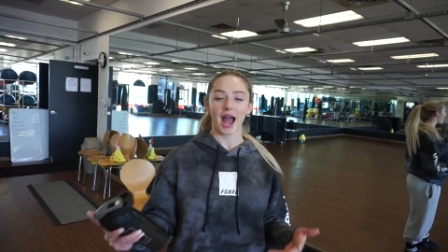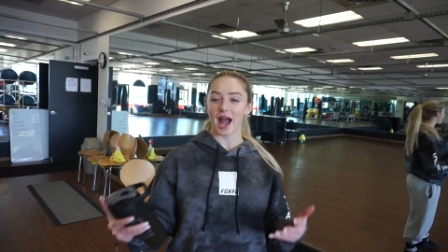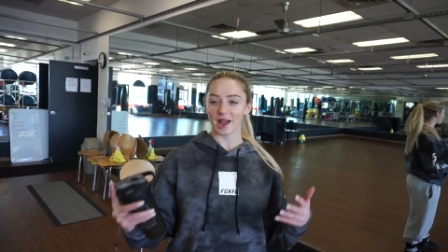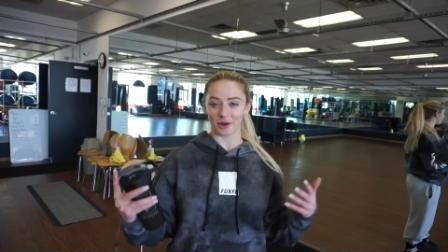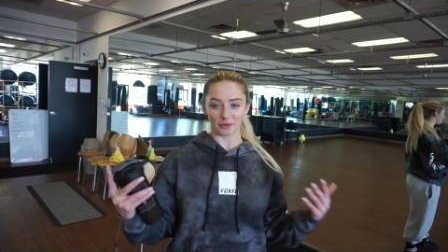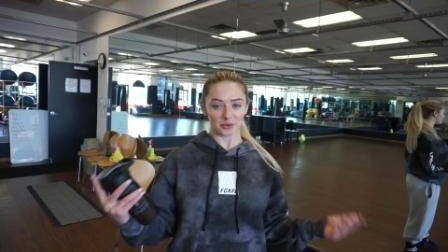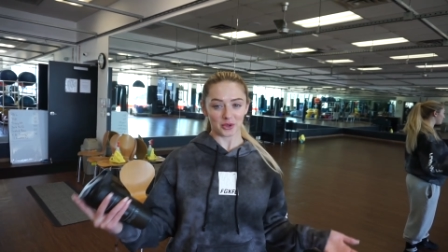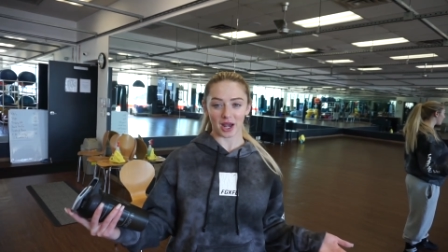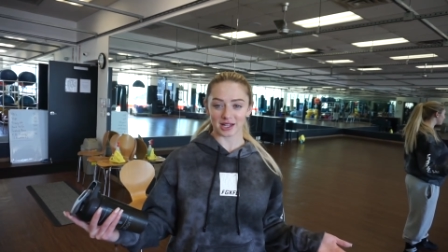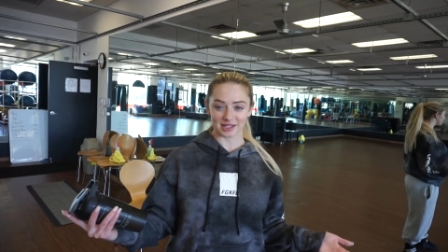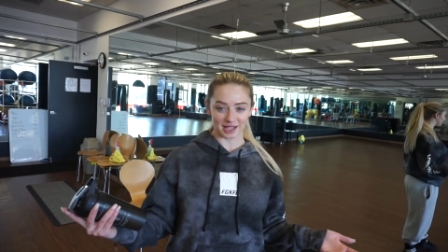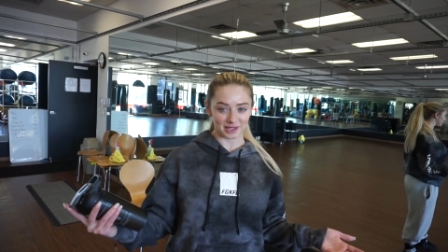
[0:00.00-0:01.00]
I hope you
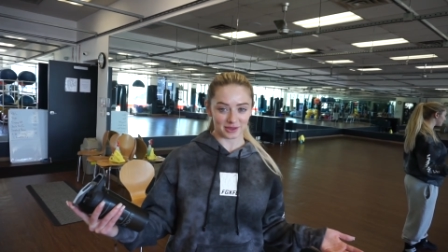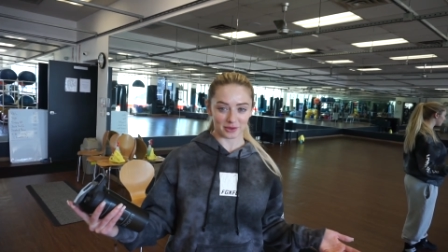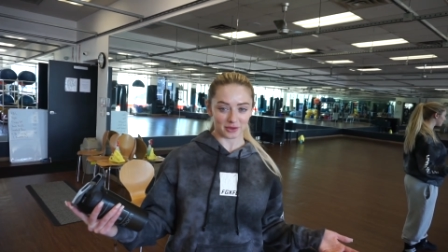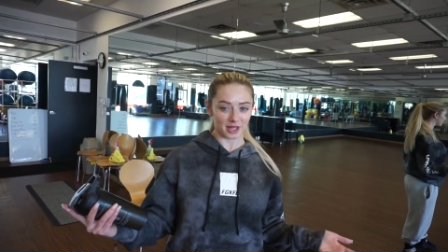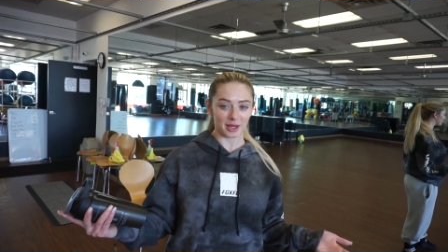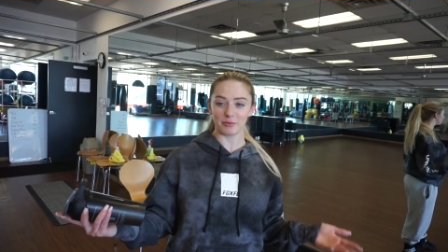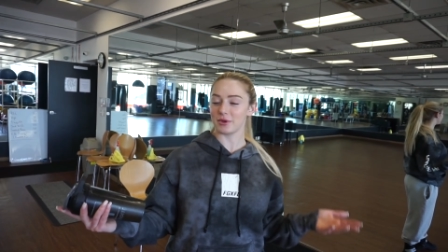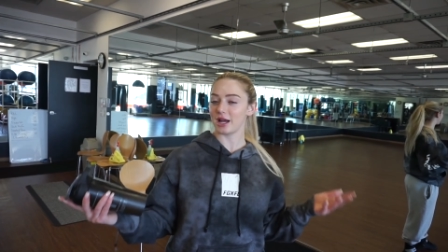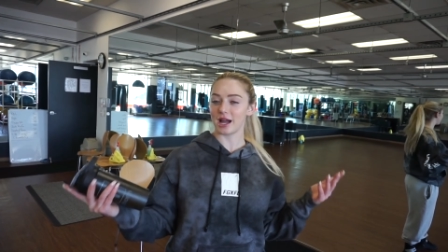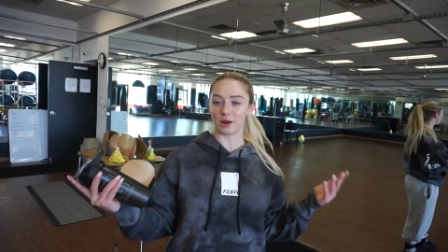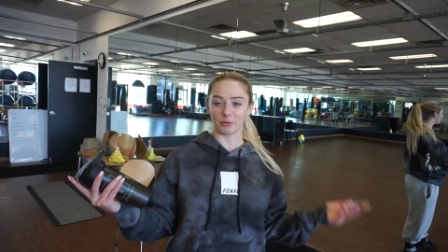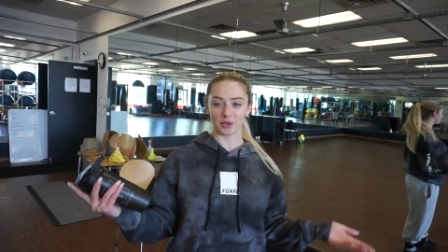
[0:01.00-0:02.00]
guys liked the clip.
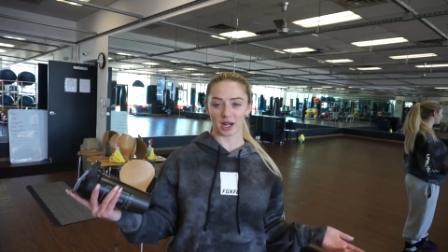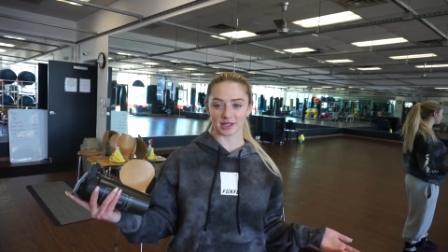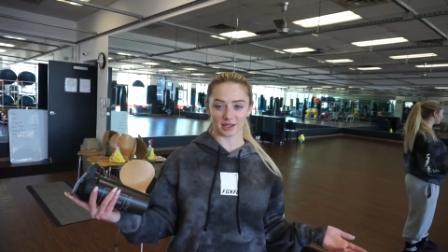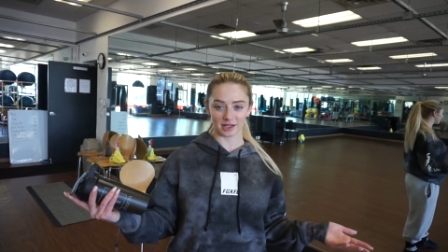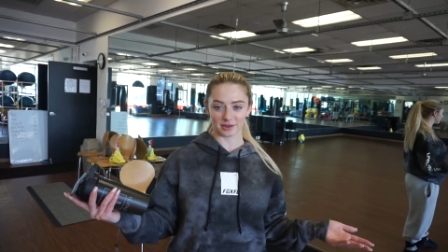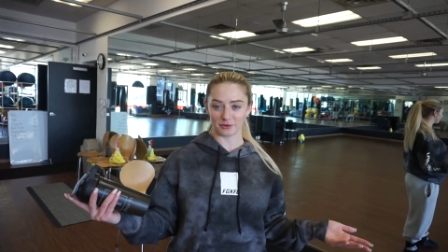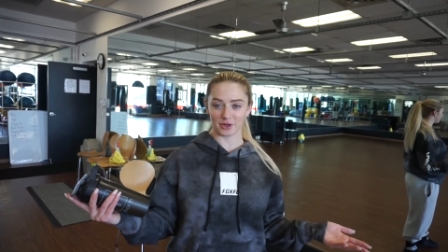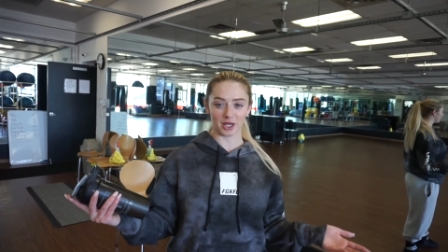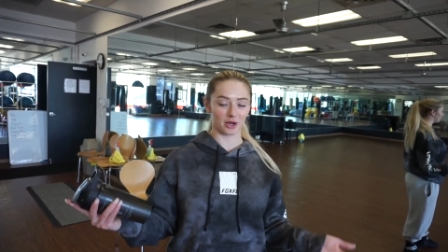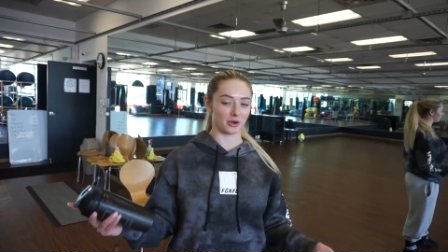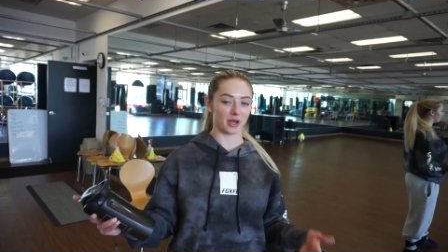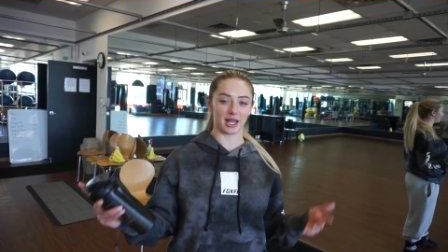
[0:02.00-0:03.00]
I hope you guys liked the
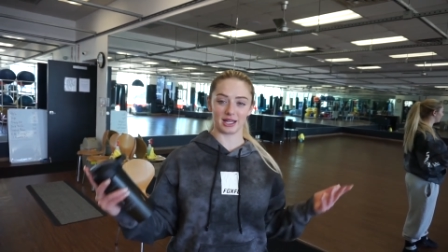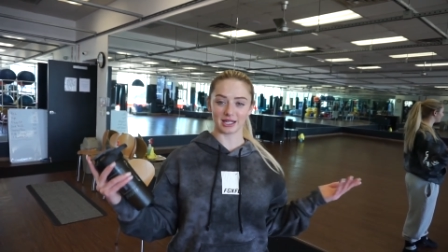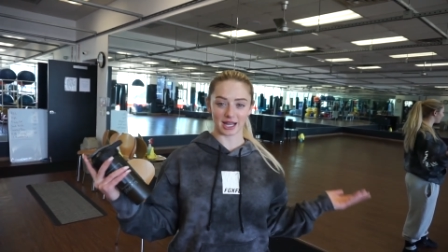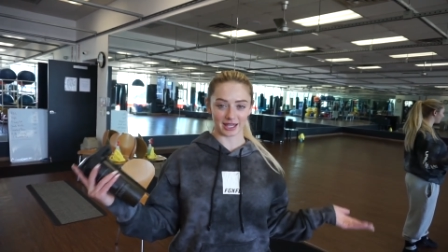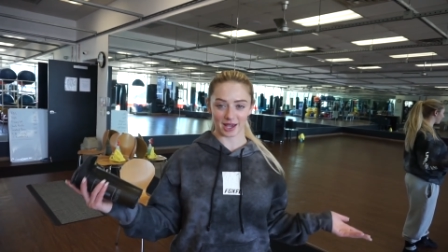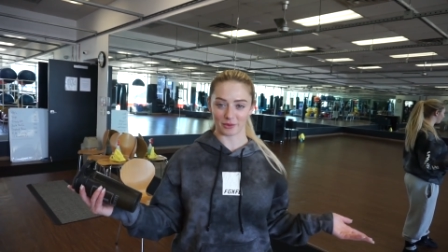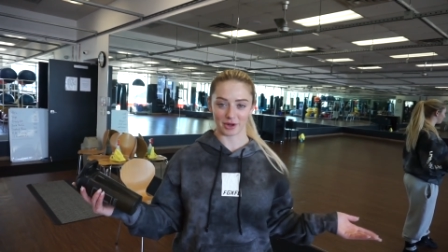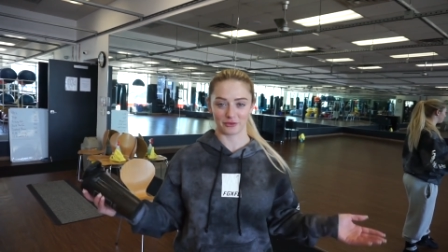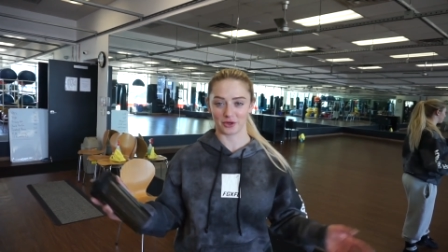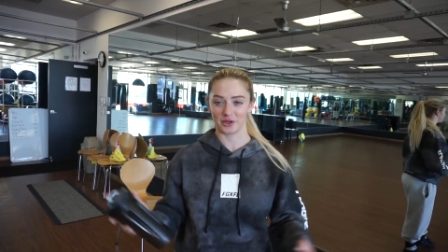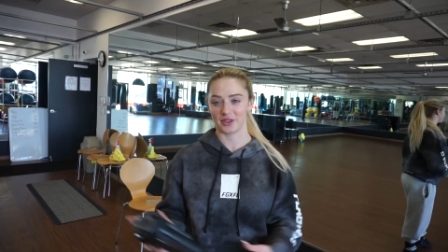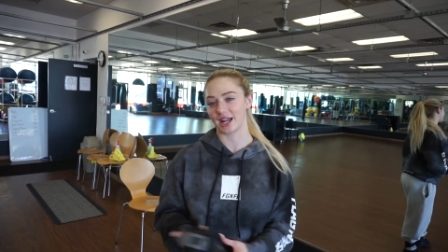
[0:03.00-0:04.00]
video, and I can't wait
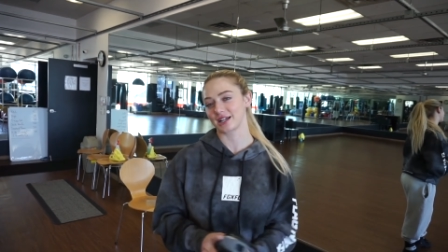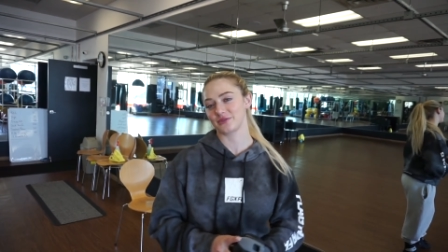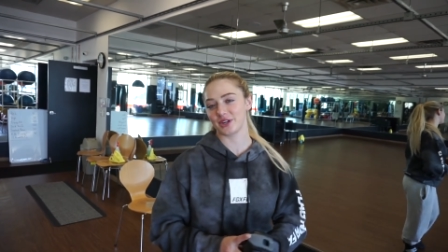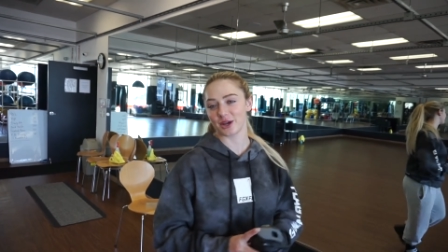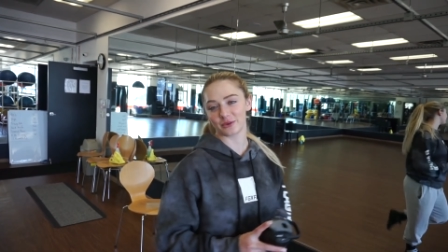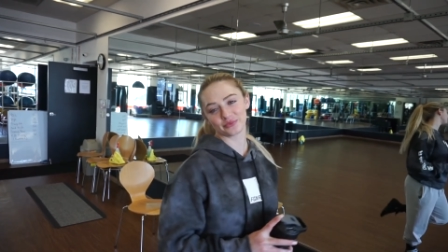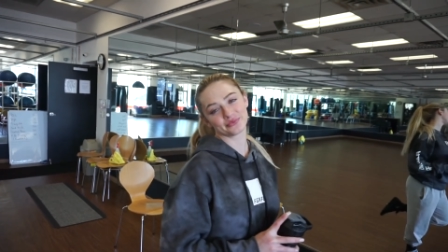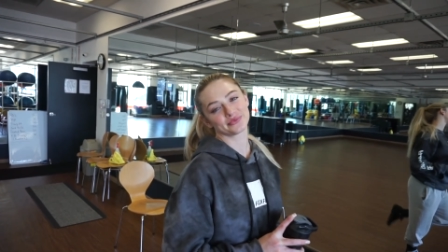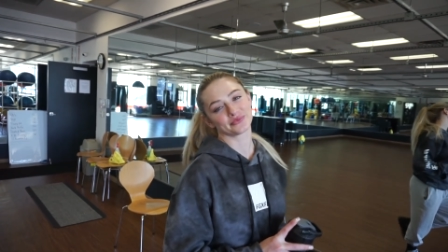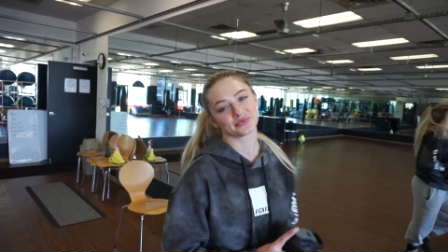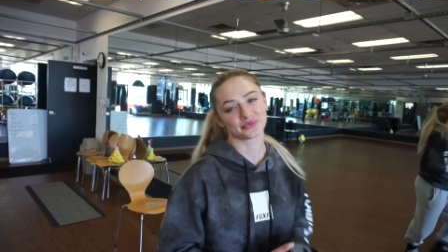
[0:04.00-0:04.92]
for the next video.